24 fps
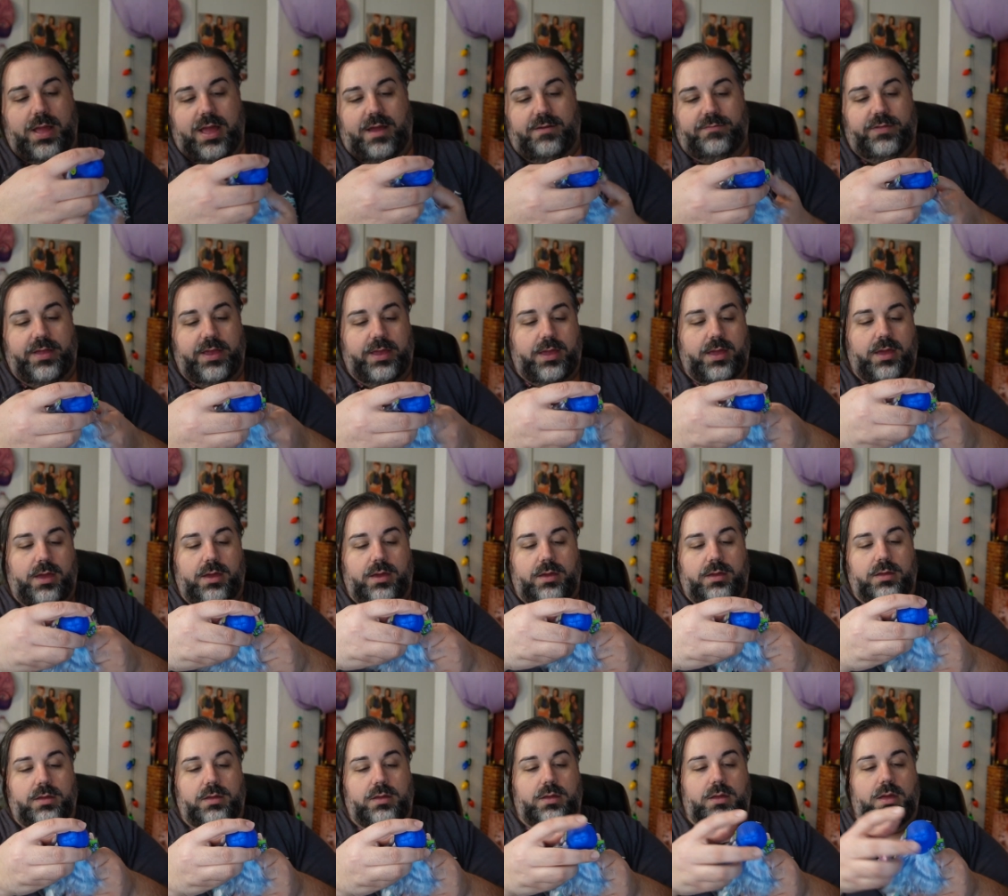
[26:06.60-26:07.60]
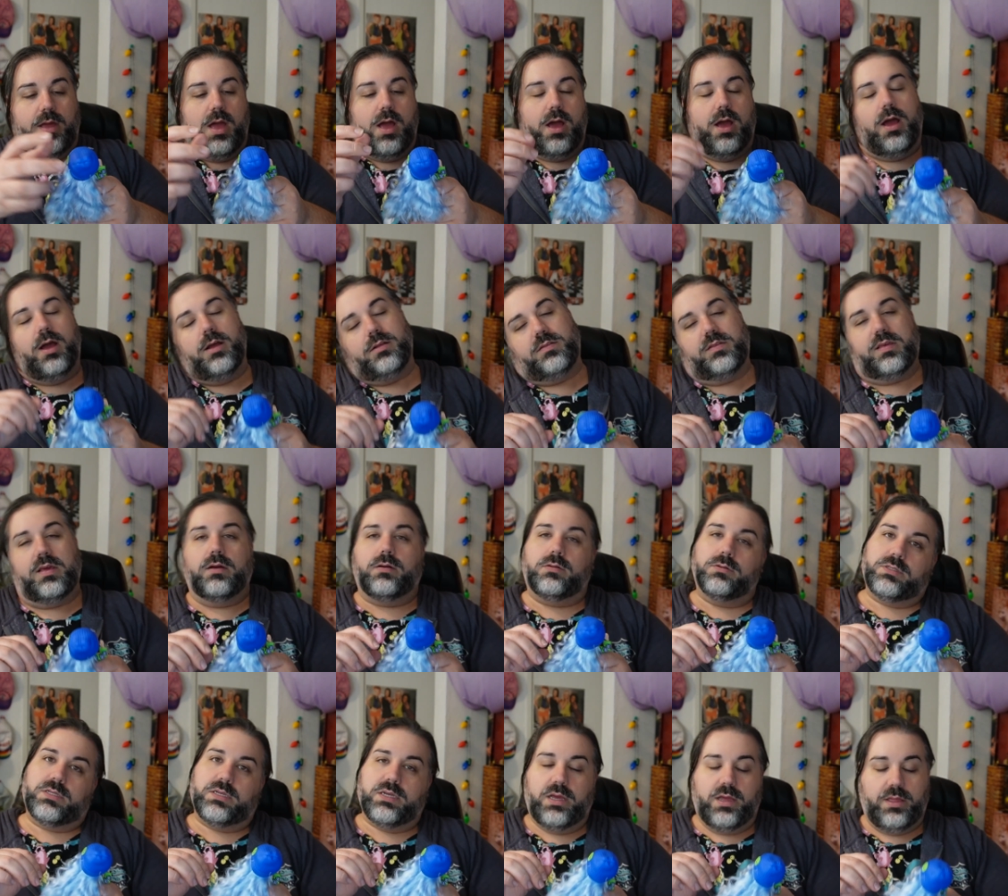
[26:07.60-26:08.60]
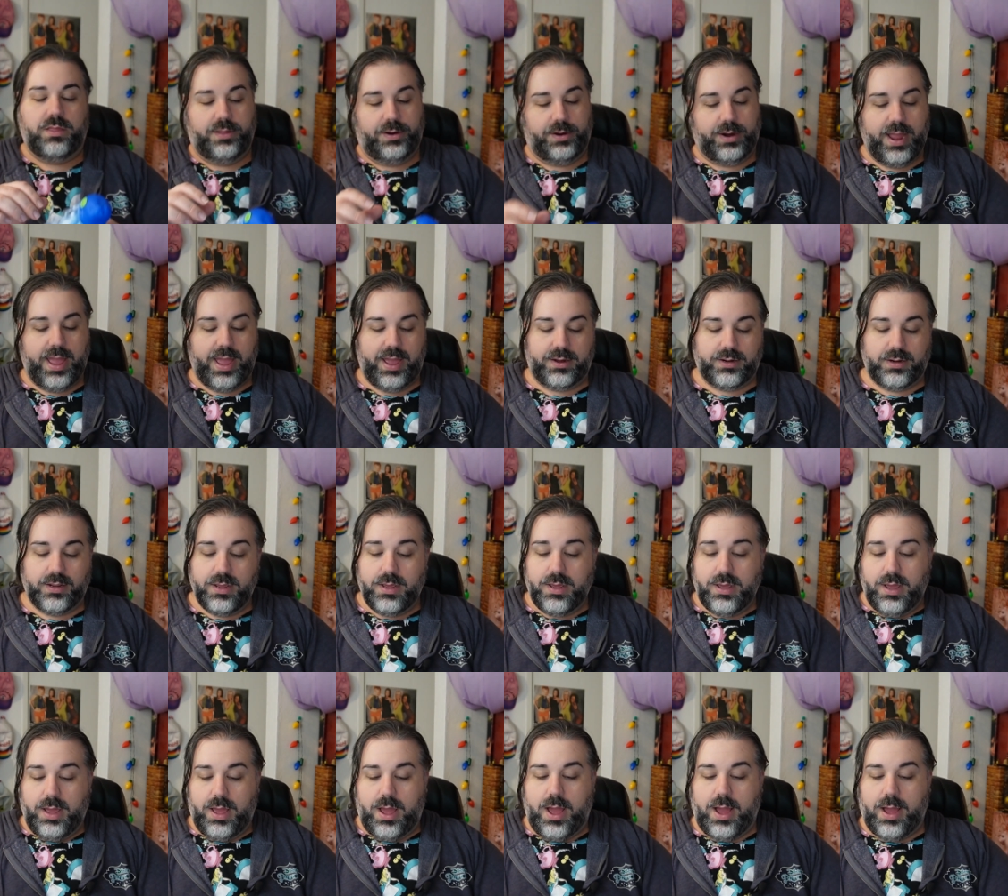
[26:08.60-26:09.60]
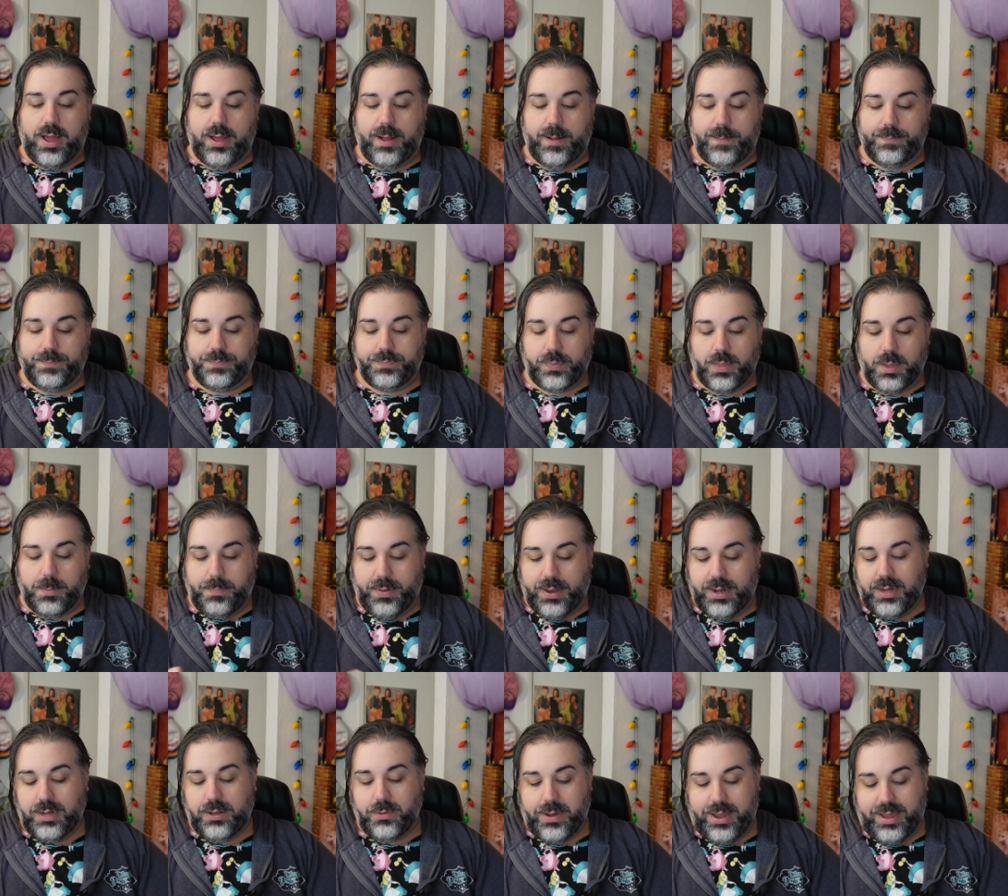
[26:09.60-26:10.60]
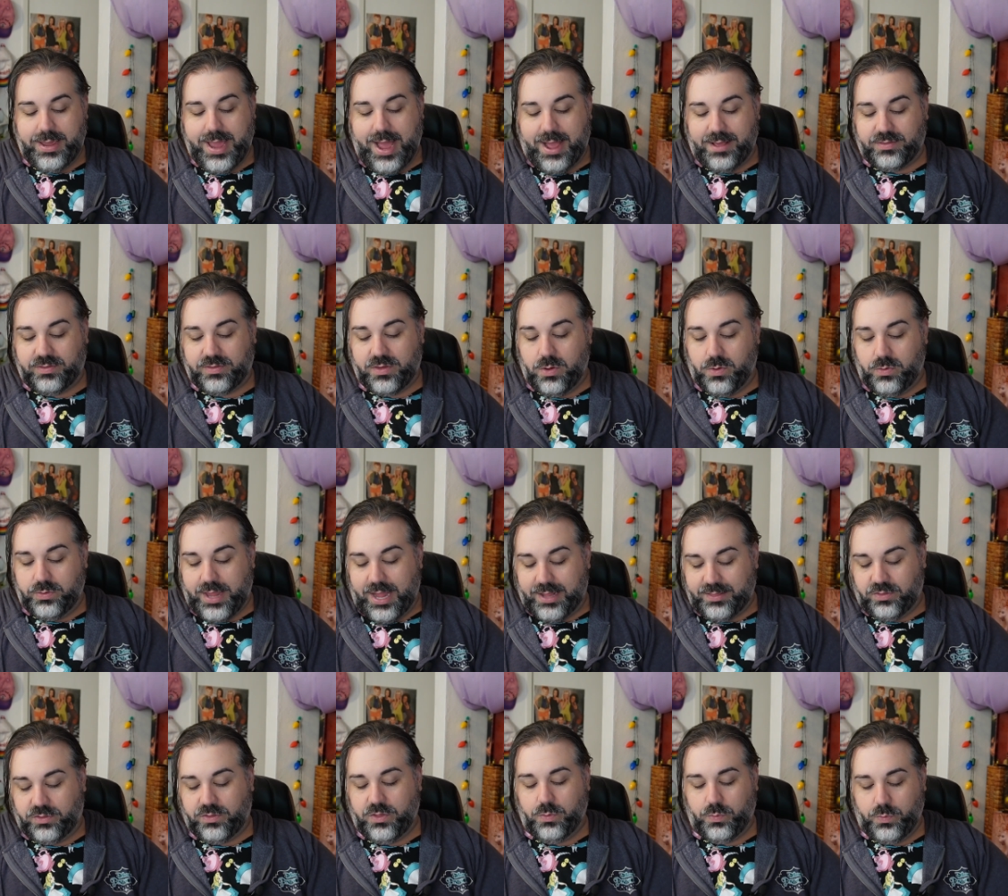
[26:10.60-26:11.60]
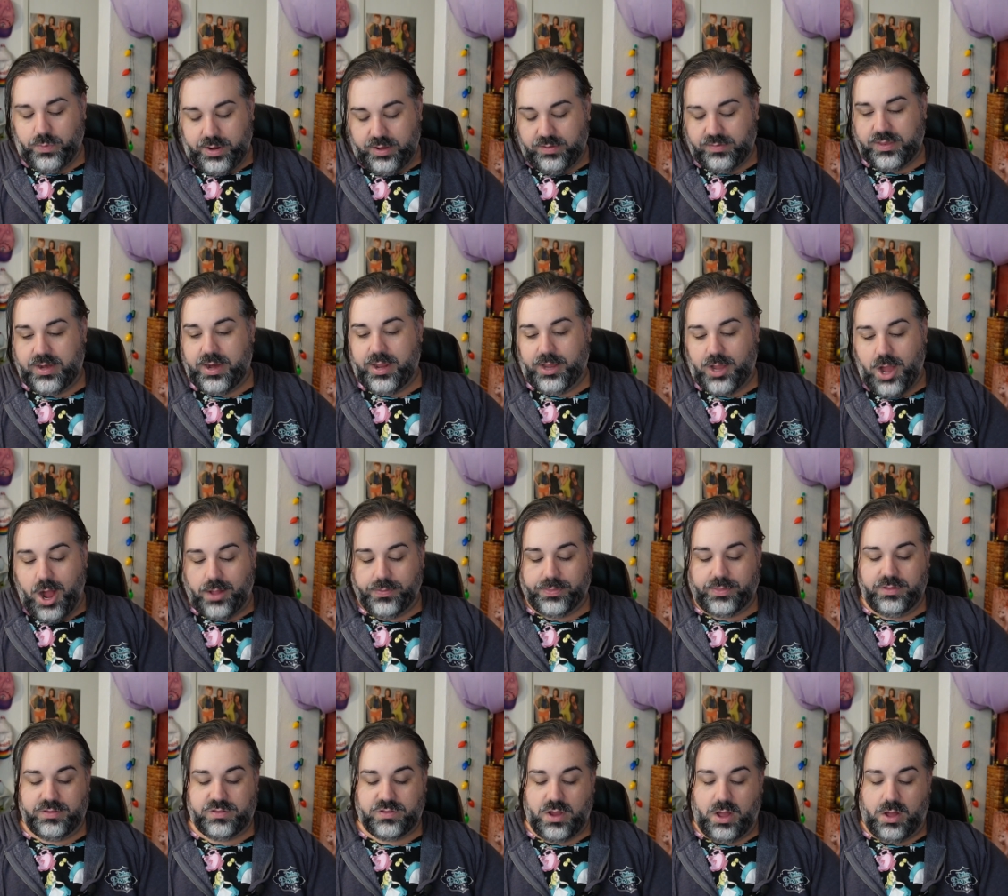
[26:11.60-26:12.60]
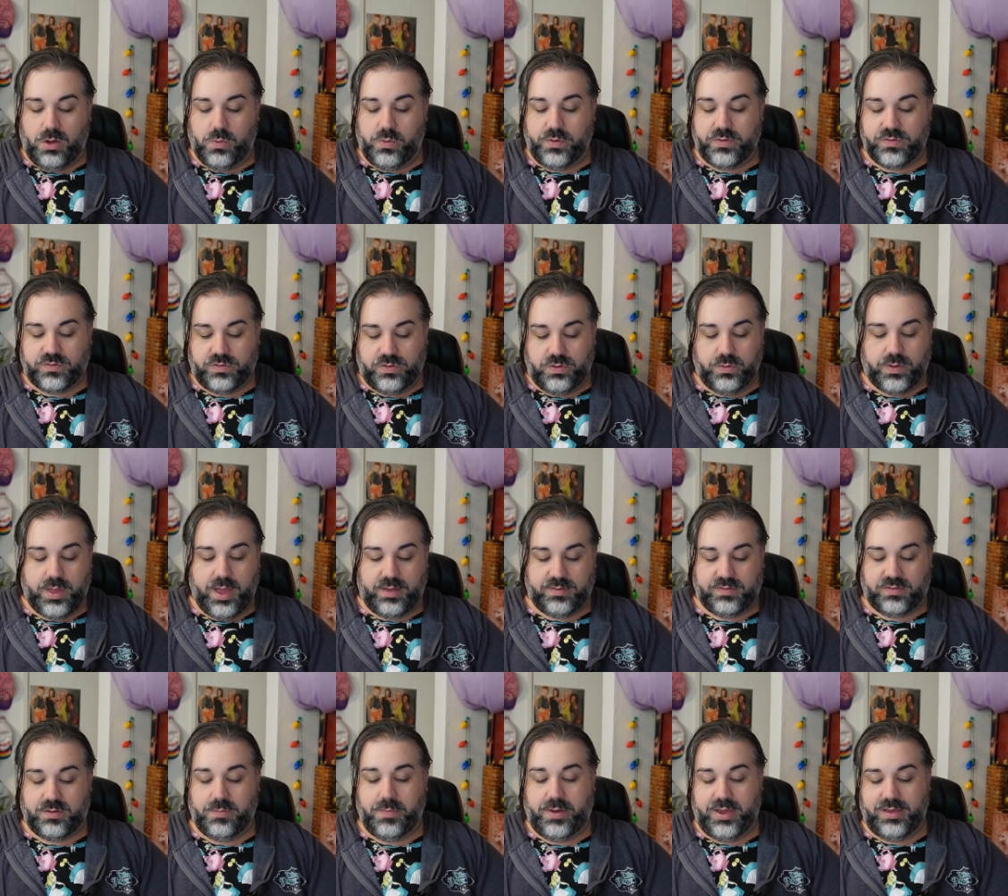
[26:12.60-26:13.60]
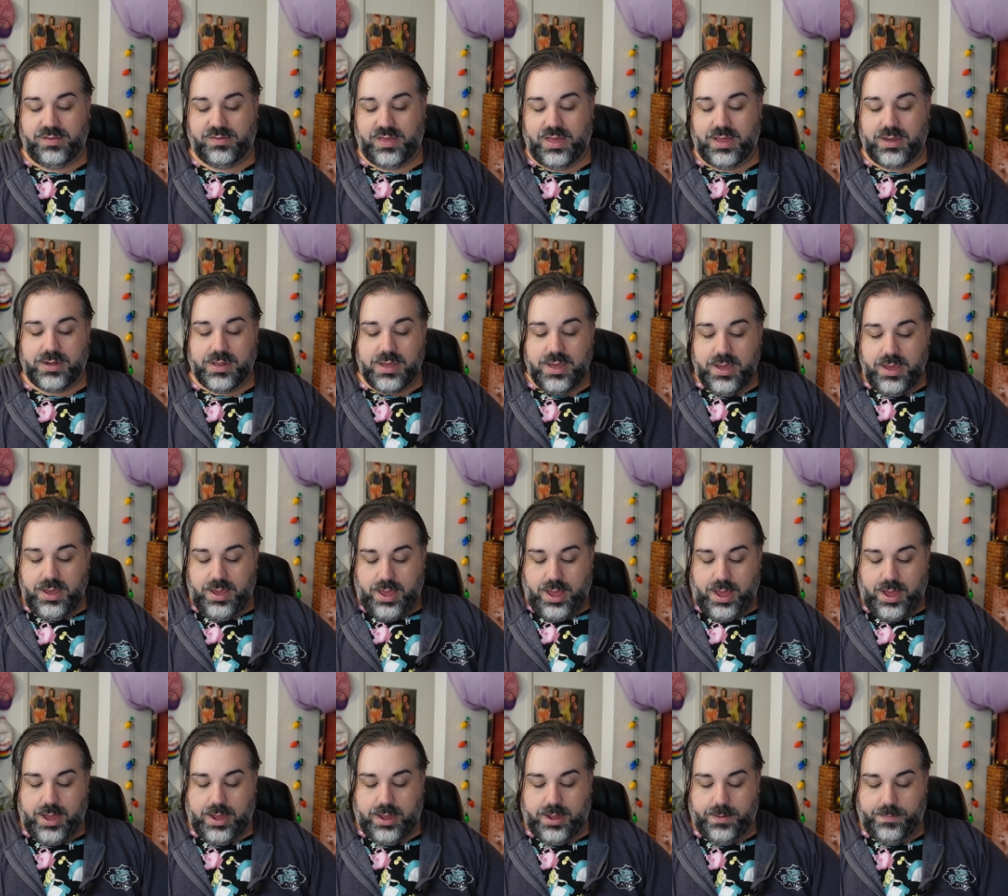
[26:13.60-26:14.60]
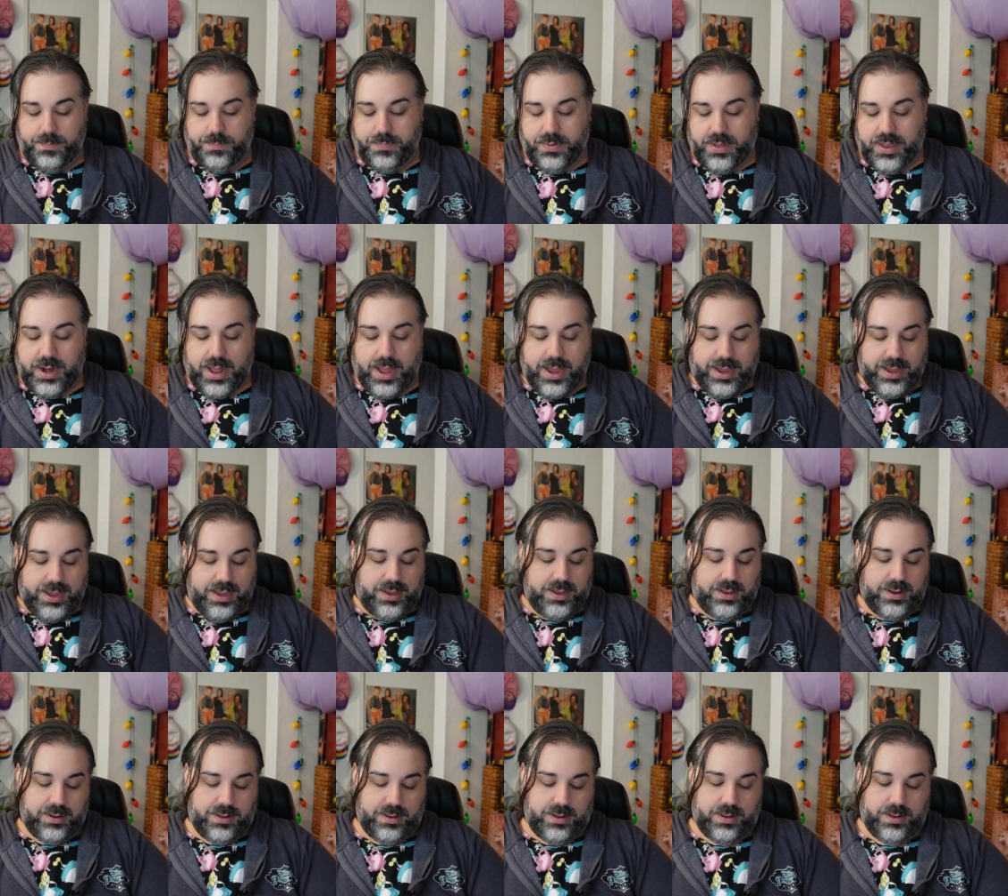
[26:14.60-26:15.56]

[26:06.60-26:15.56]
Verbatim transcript: have like a uh, tilt in their head. Um, but anyway, yeah, so that's the reason I got this doll was to customize it. Um, but I